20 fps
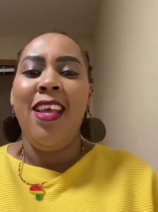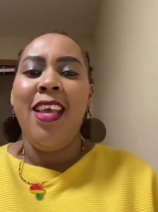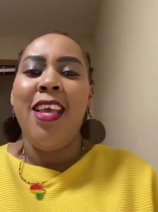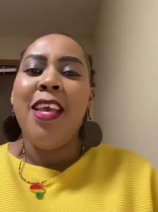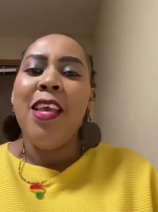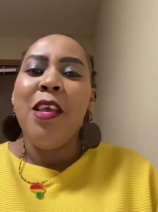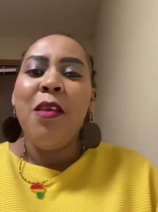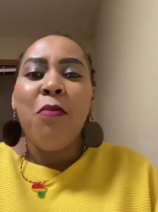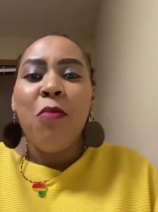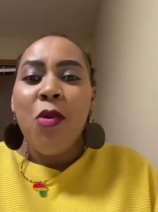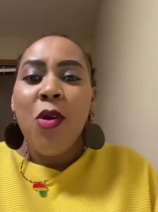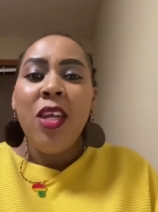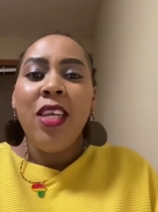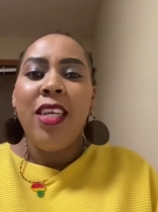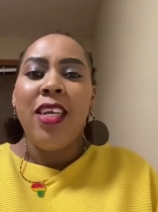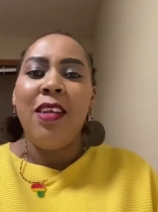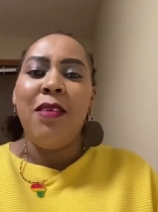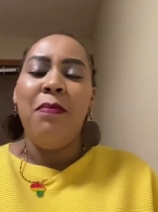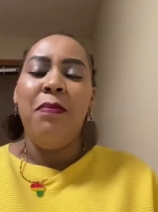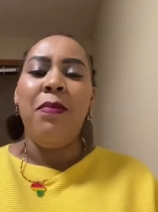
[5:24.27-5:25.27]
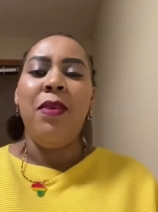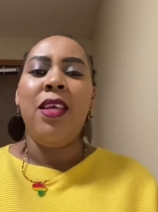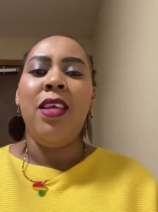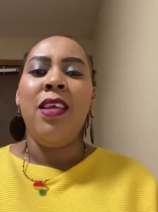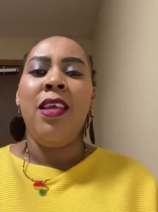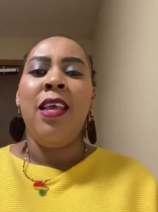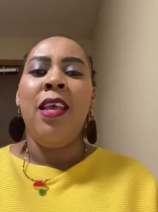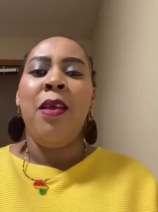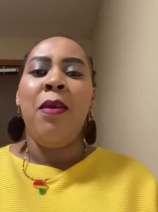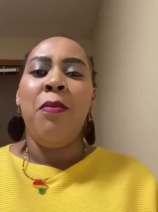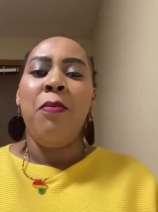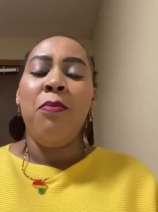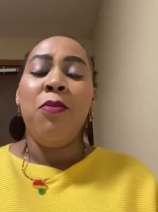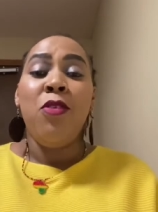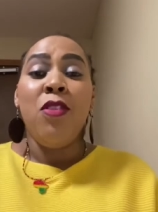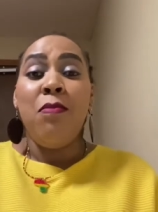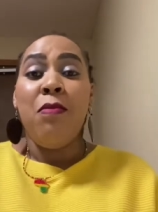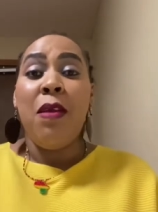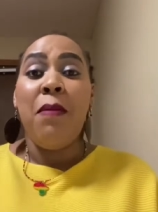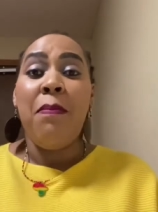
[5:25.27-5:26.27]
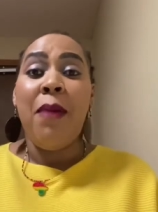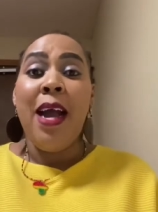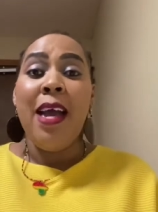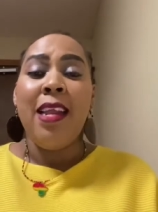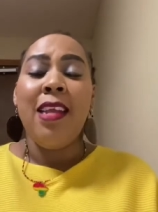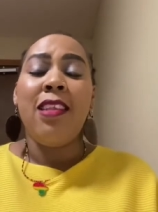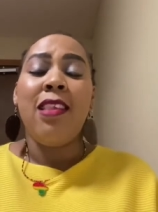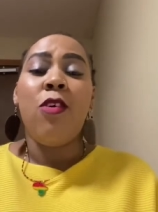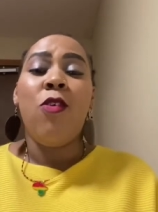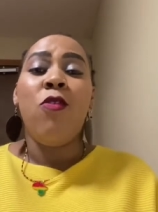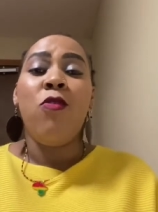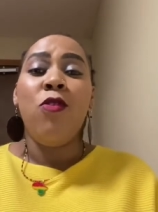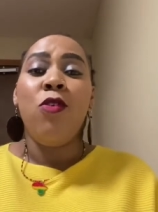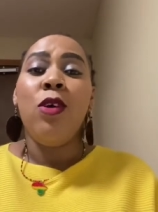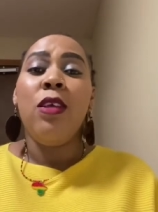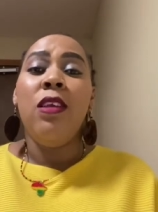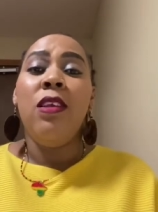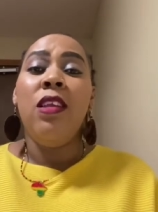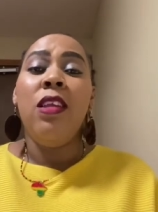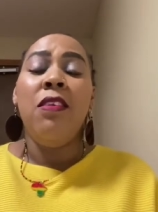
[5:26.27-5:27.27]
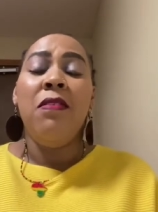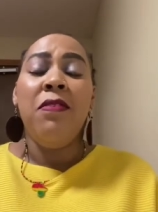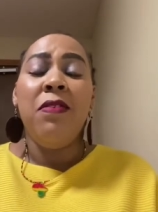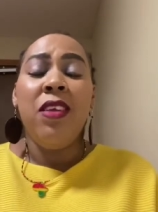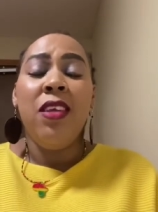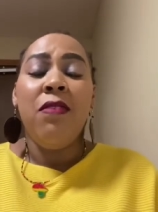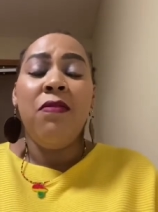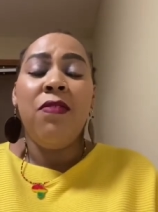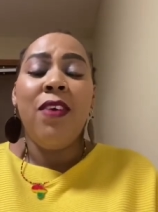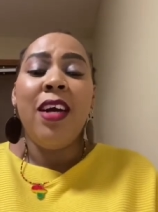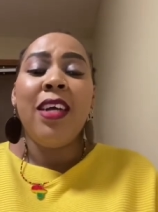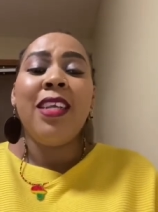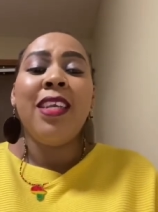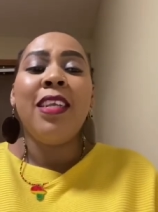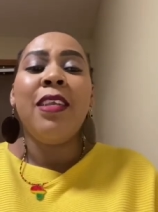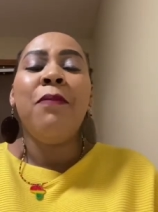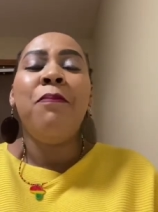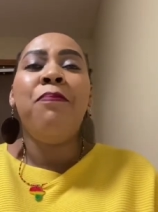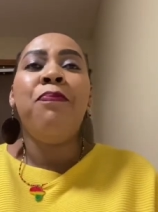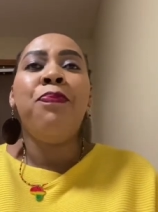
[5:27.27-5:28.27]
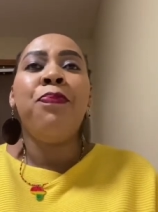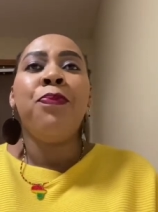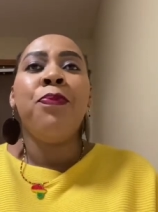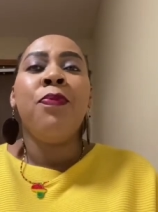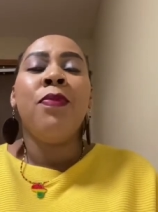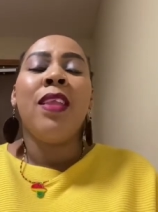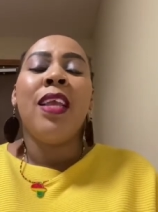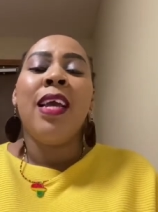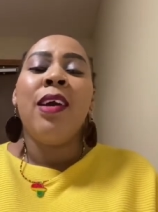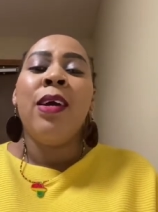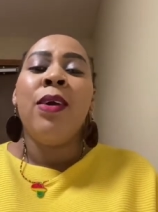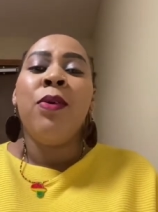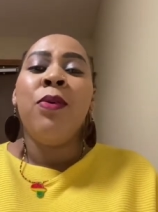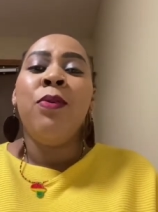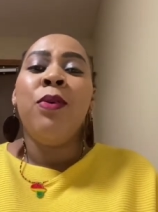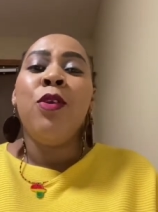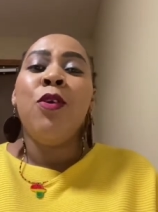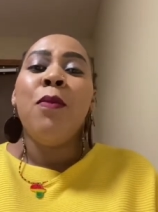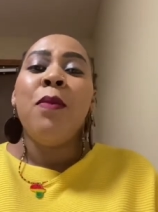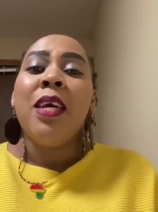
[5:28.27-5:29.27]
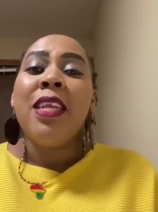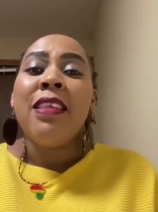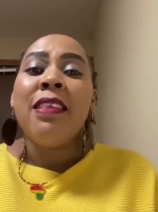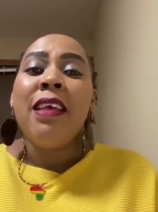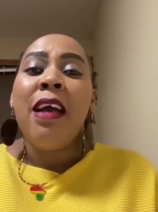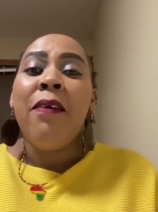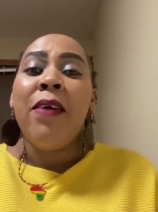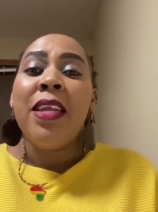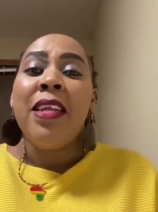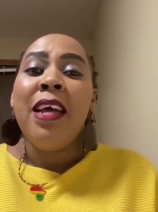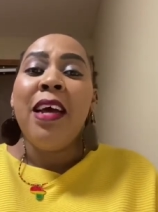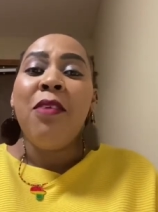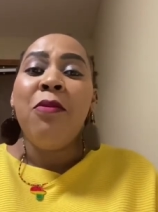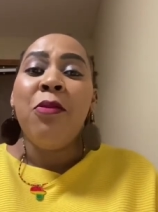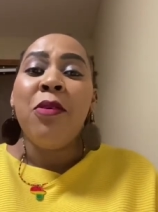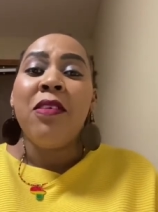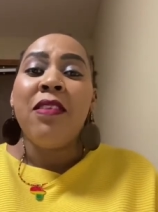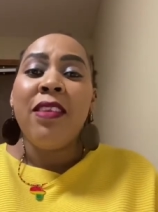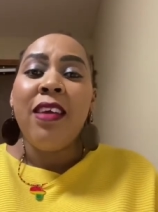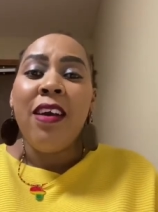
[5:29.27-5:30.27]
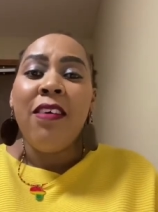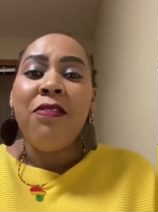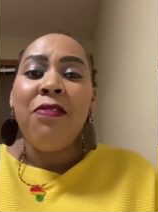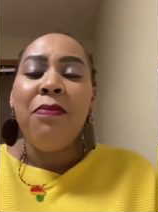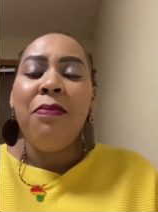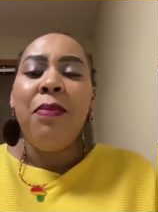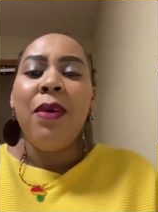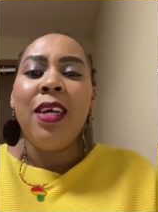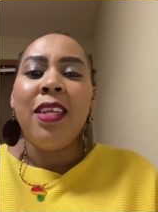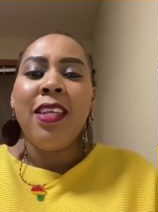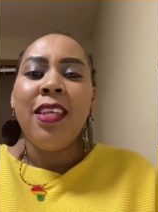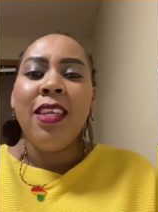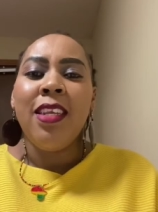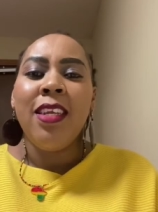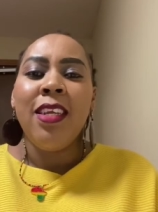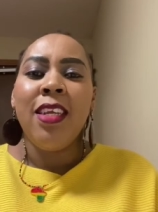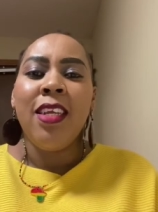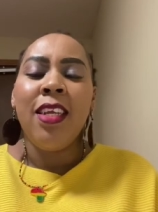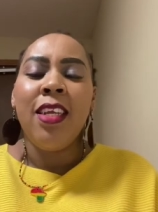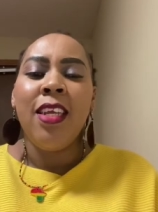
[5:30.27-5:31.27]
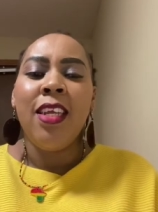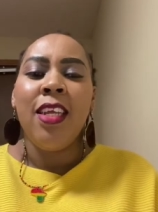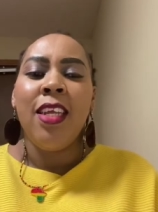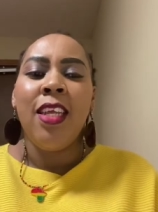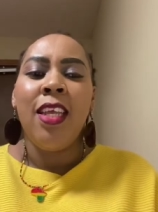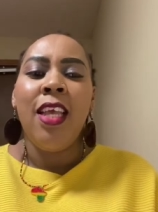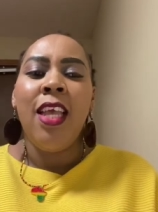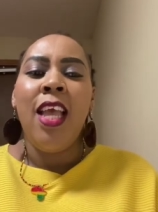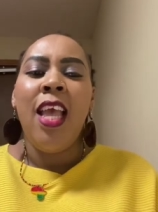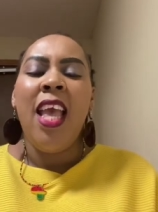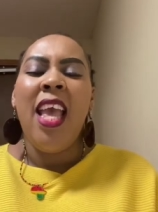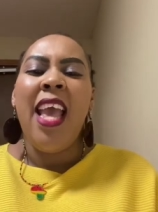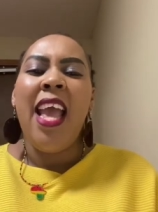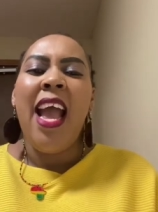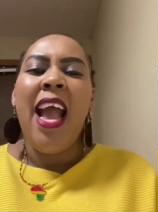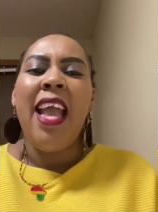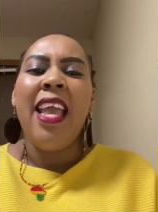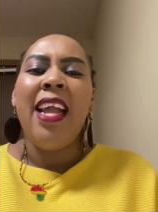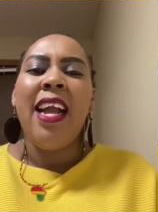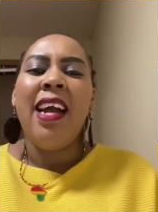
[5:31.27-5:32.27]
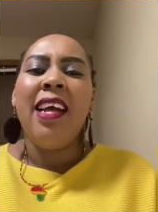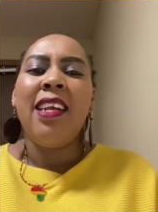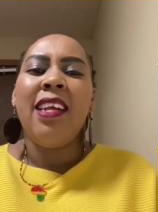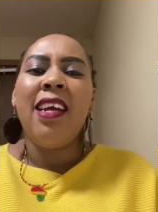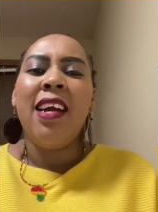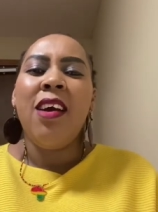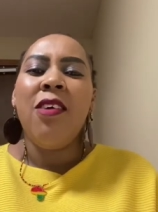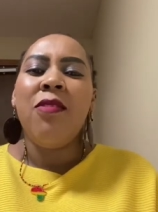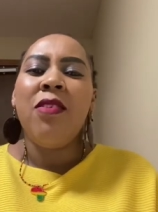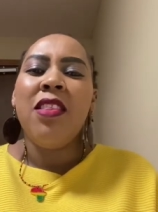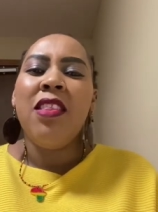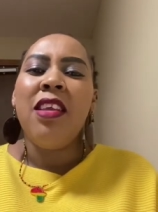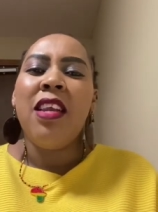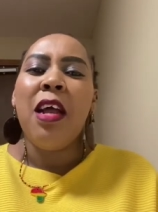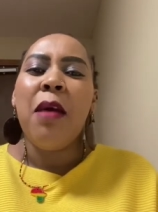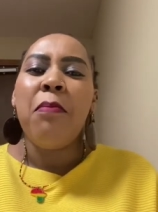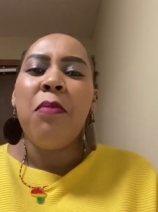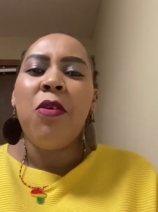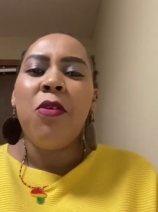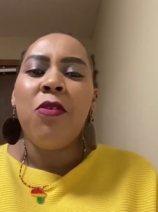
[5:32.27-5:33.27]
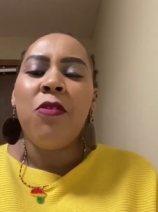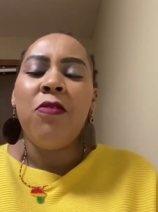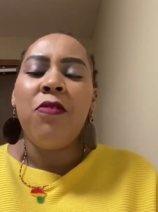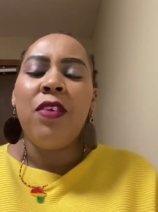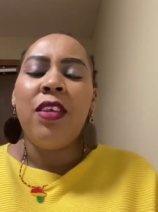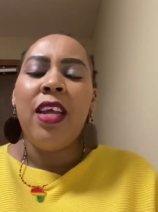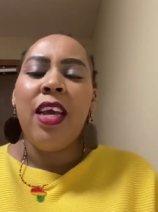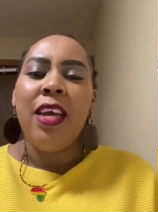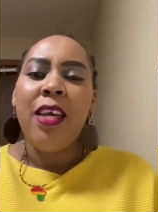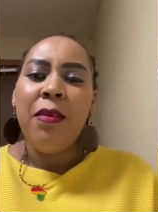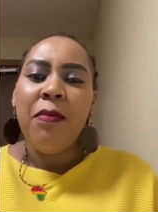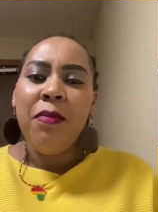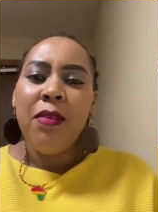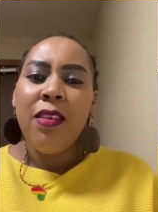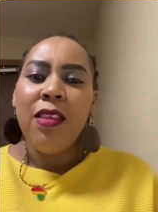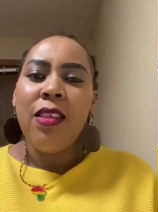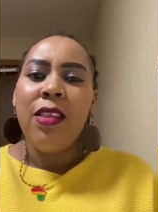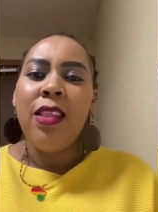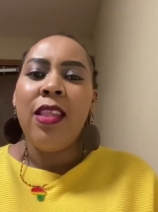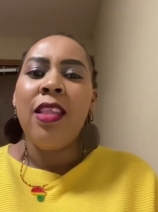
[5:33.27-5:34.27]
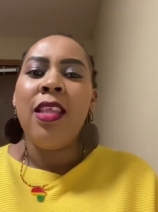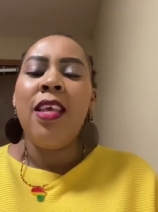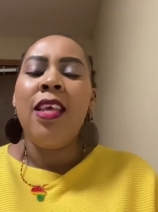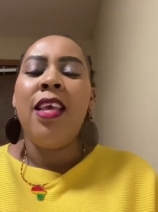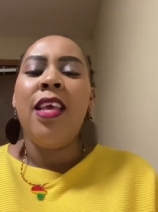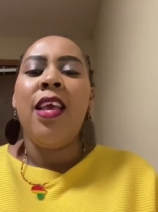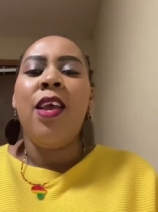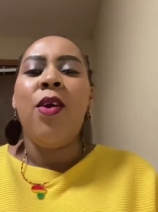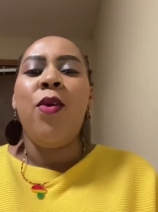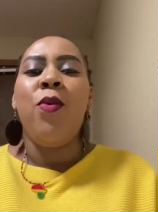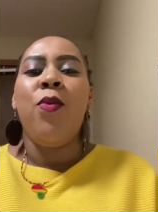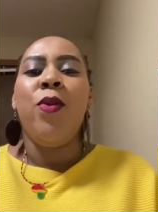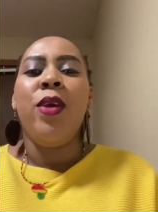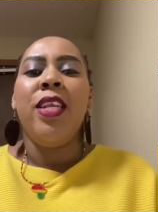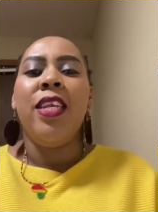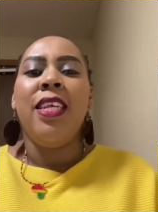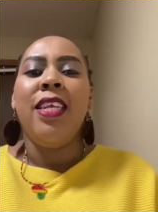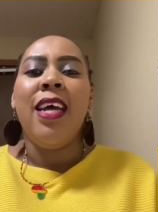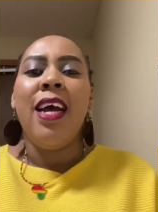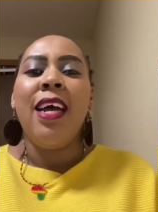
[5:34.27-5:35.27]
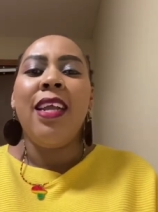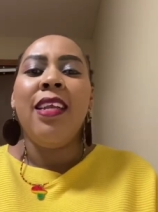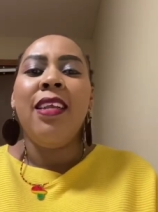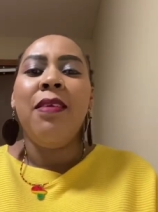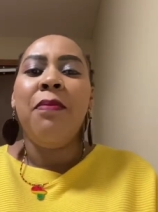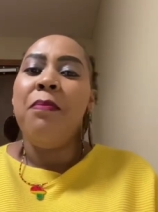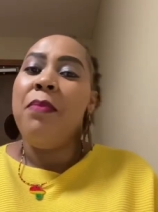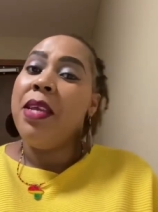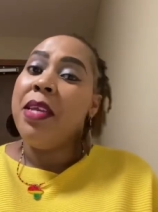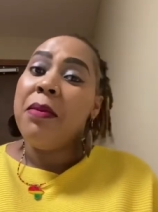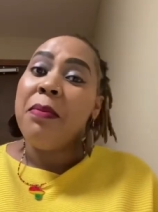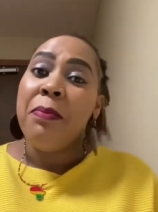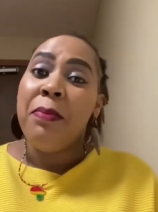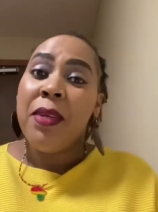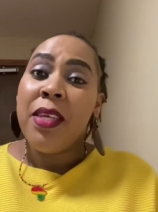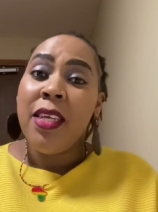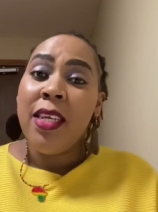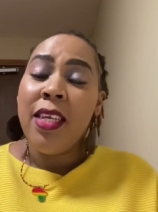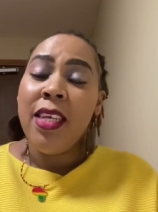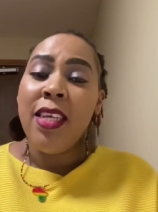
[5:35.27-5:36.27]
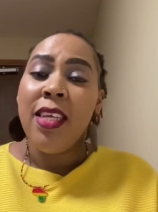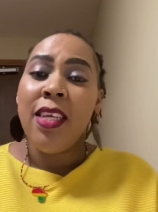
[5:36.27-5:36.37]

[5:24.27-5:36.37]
He molded me, both my parents. In fact, we normally say our dad was tough, but I can count the number of times when dad beat me.